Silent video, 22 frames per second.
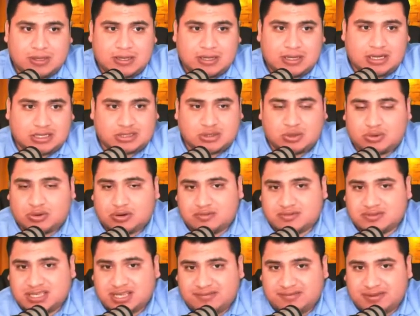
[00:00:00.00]
A total of
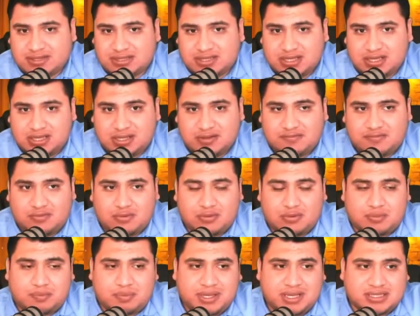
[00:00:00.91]
17
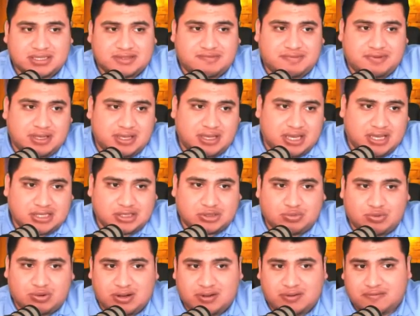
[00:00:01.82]
for PSV and
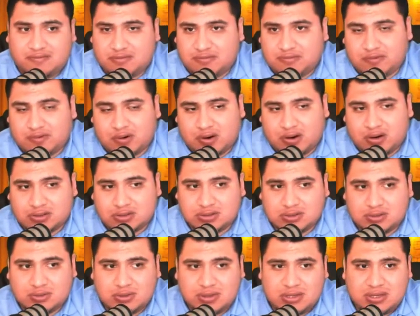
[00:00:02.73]
12 for
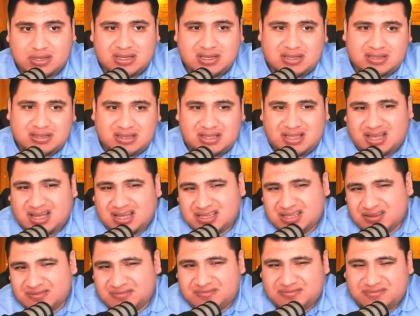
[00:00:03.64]
Arsenal.
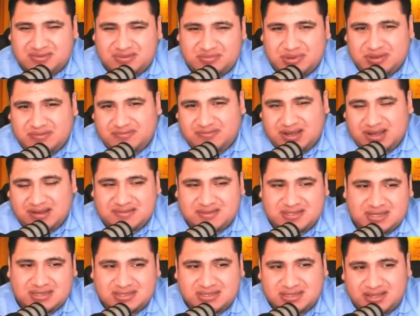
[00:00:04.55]
Kind of, I mean, 5
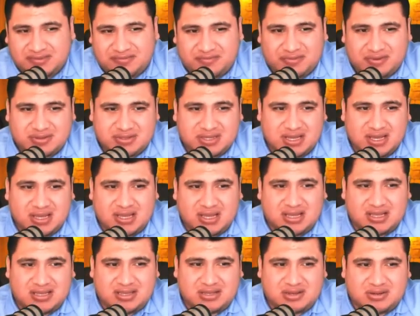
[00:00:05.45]
shots difference.
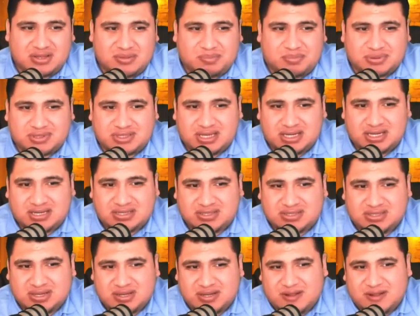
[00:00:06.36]
The percentage.